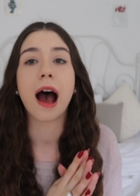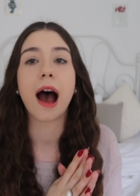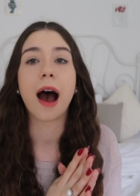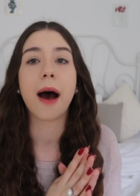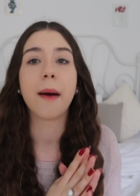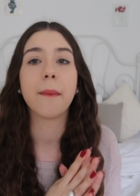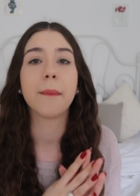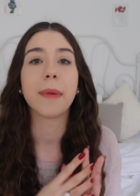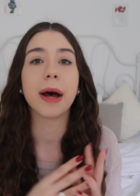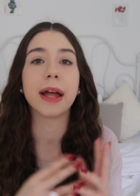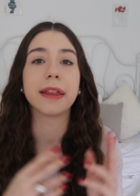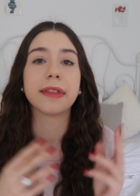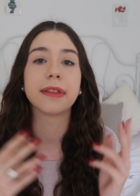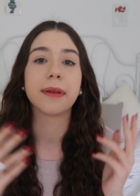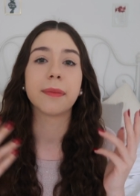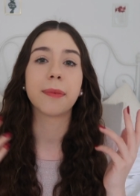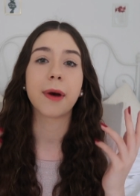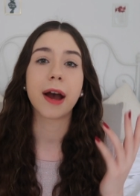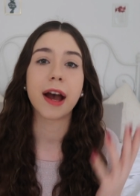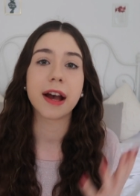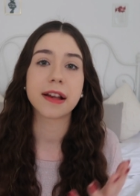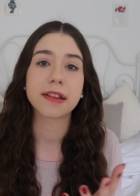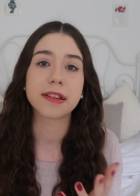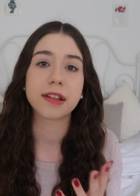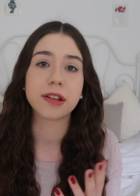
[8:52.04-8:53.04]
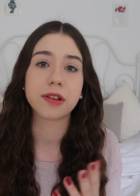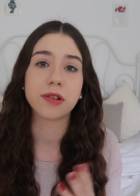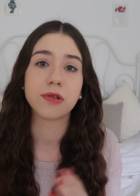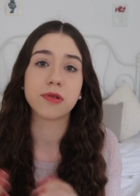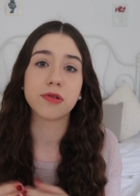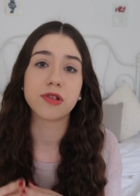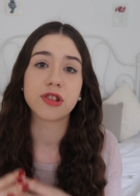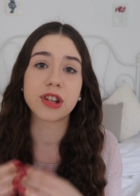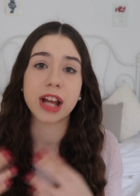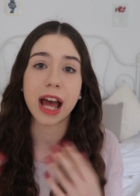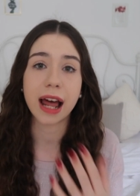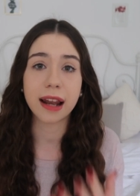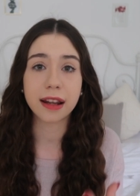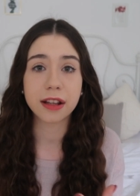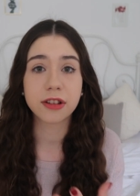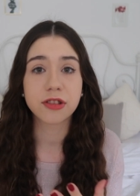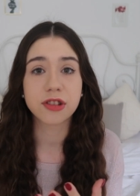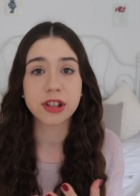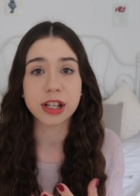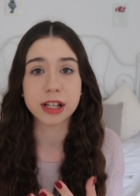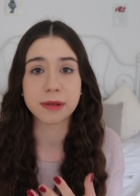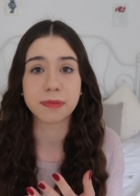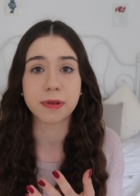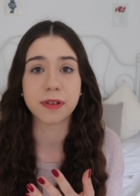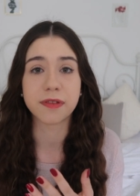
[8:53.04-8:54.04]
But the person who
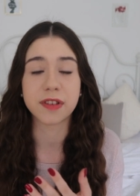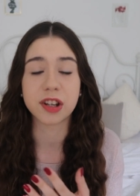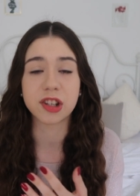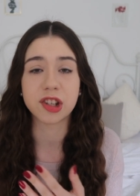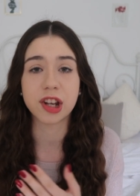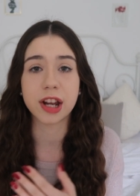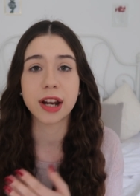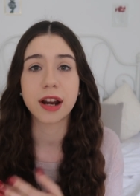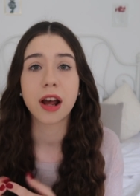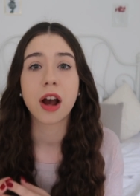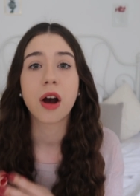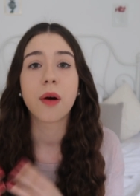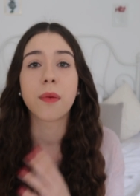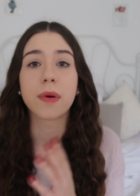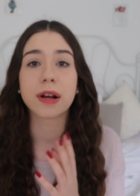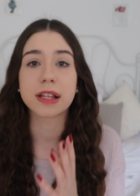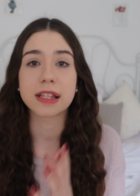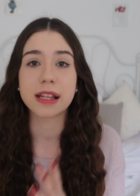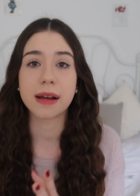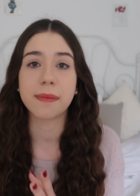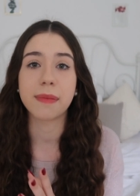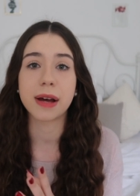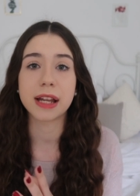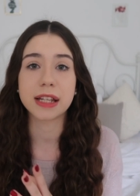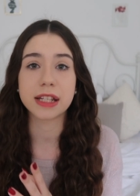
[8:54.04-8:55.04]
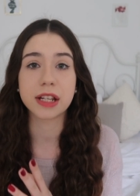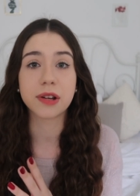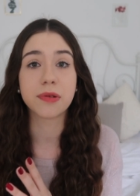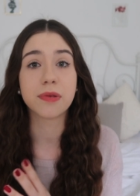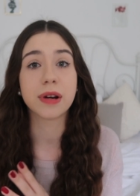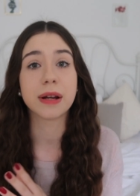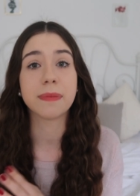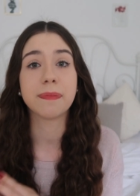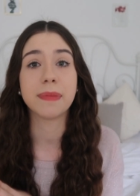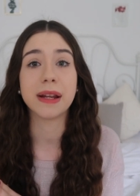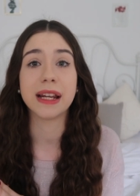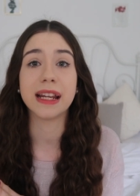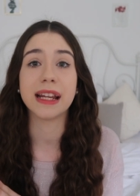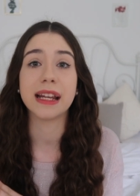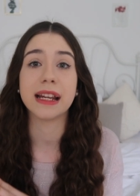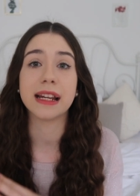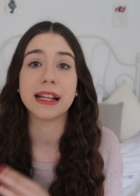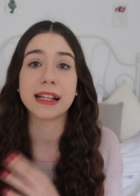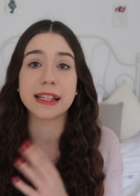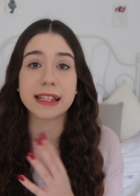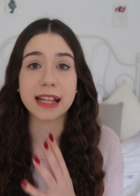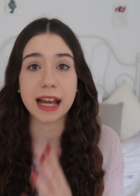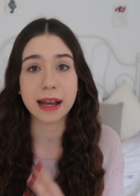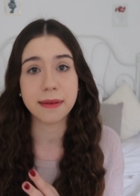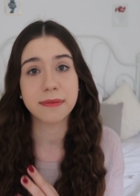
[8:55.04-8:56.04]
challenged this provision was somebody who had been
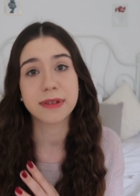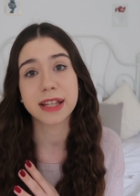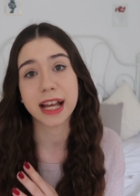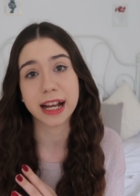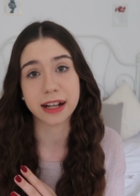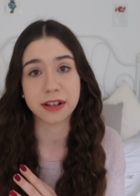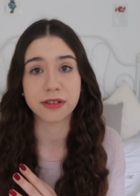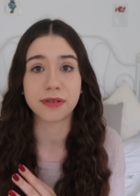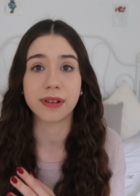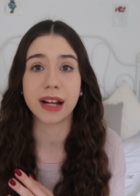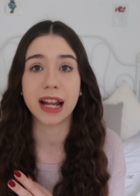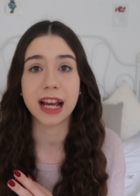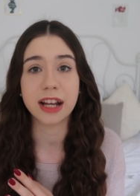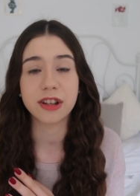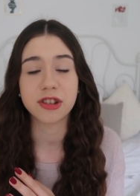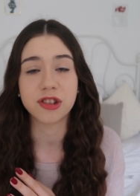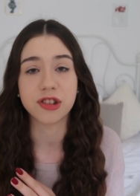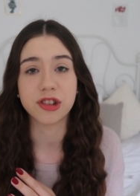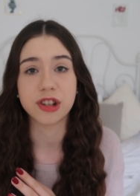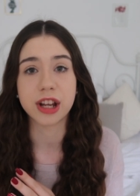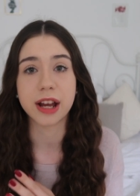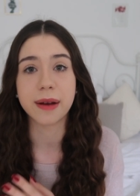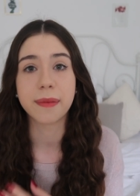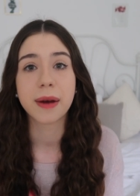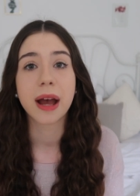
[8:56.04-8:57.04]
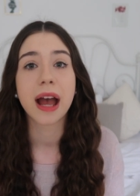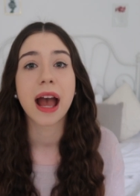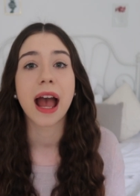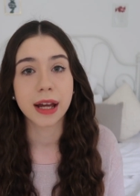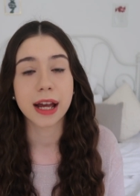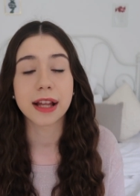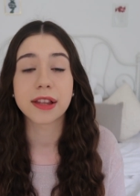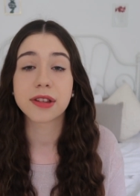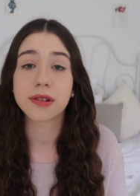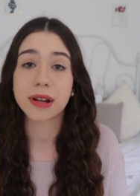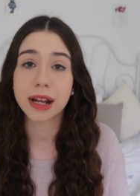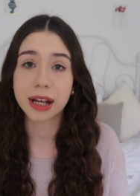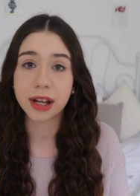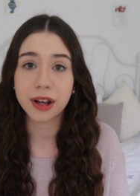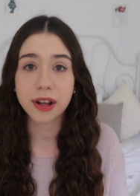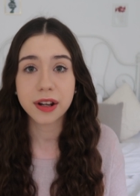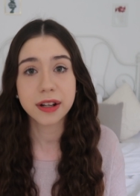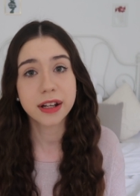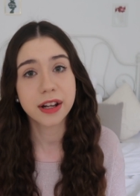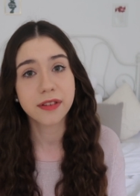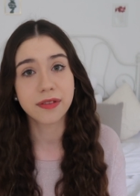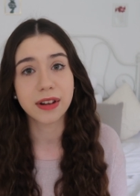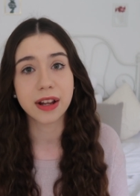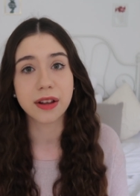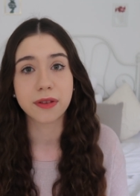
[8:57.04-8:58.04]
in a same-sex relationship, and so they
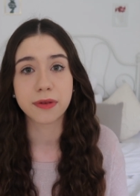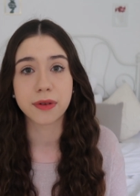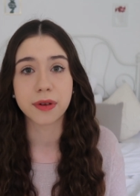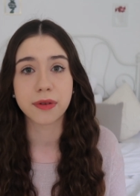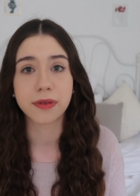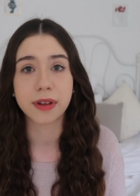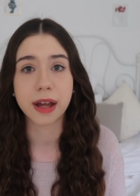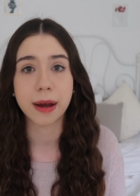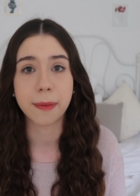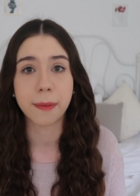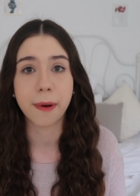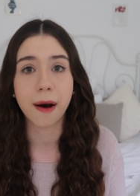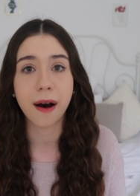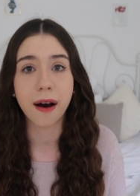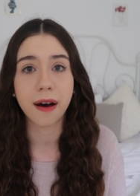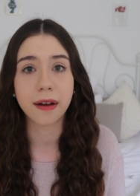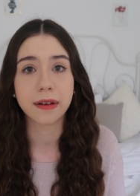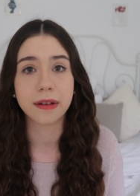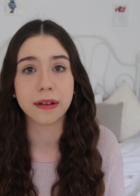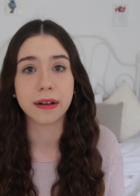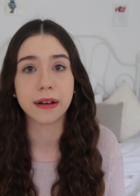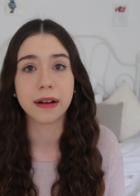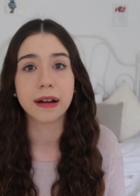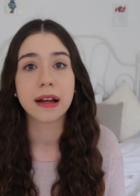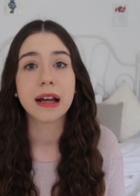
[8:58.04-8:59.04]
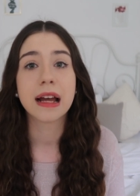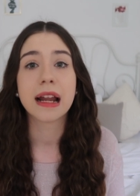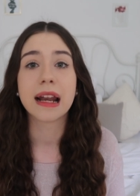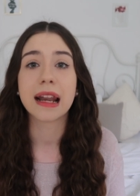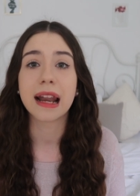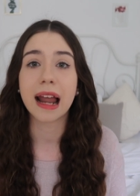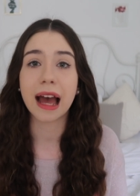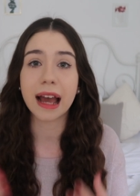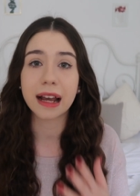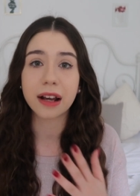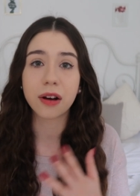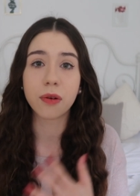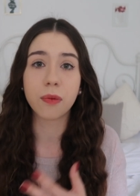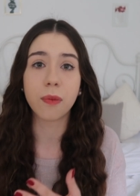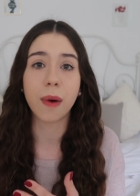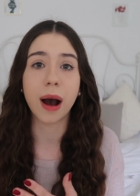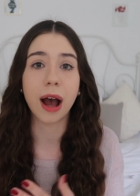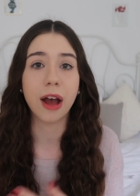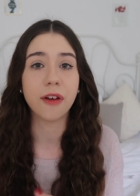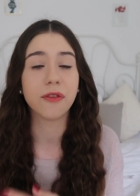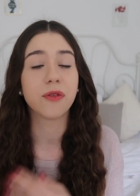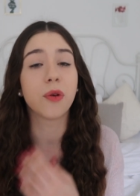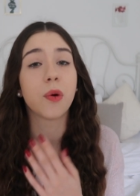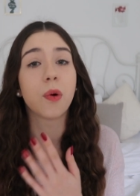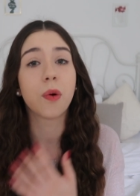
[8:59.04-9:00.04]
couldn't have lived with their partner like a
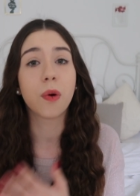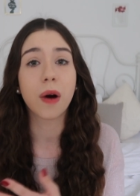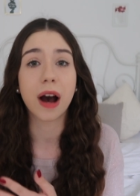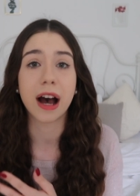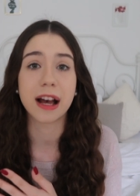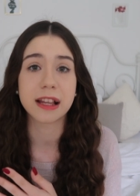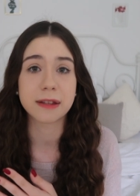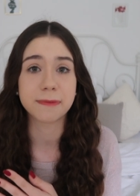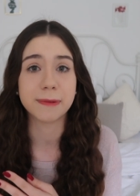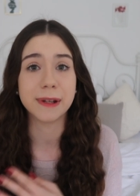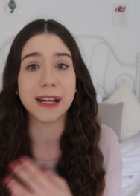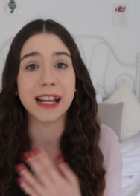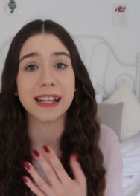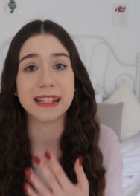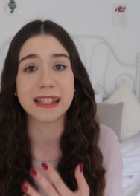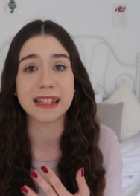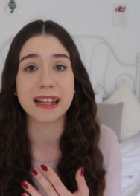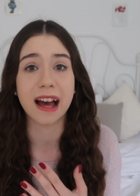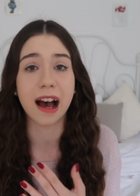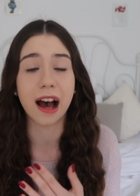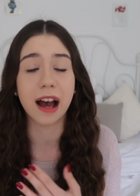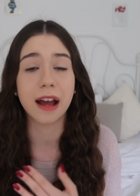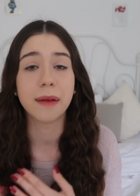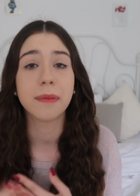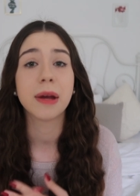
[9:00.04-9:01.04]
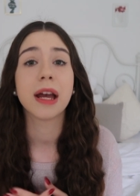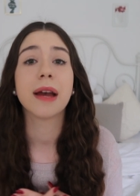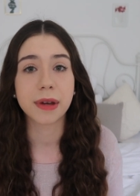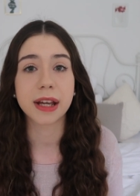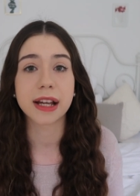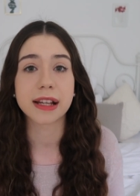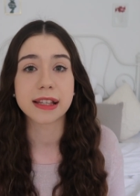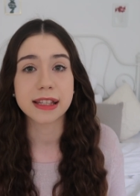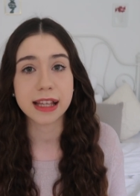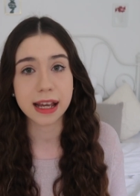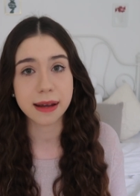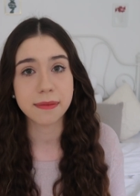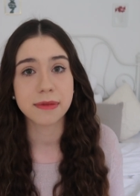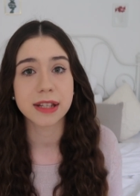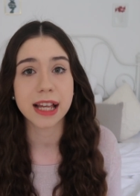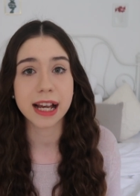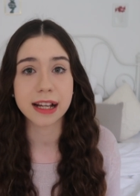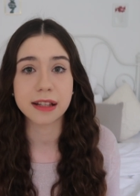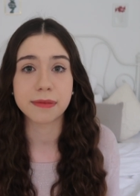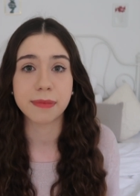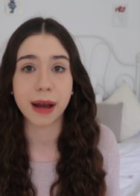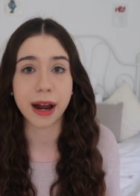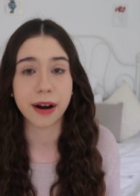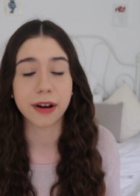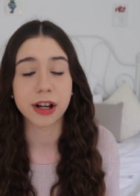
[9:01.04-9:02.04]
wife or husband at the time, because
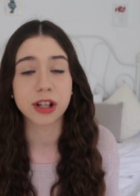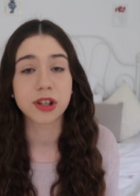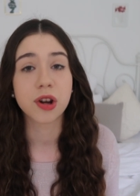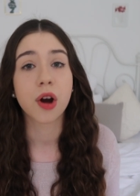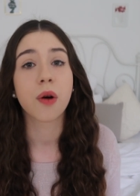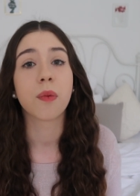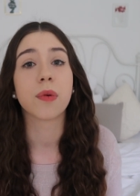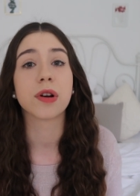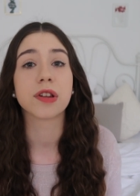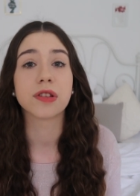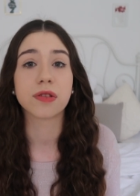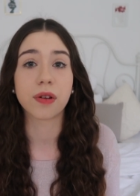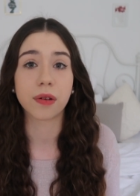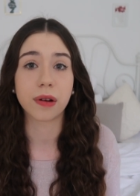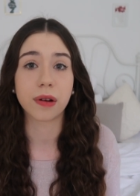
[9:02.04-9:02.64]
same-sex marriage was